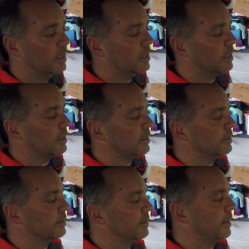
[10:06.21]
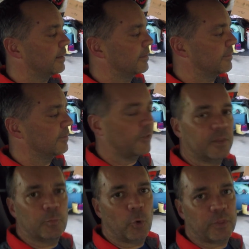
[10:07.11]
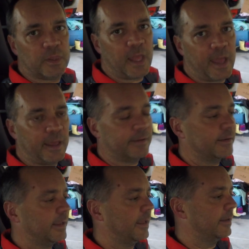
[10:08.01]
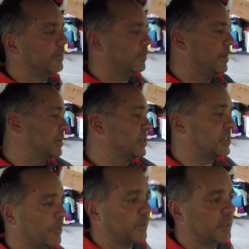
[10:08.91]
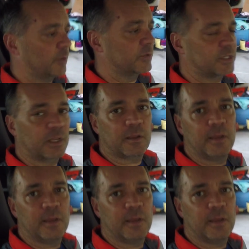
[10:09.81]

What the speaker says: and nothing more than that, and maybe just something that was a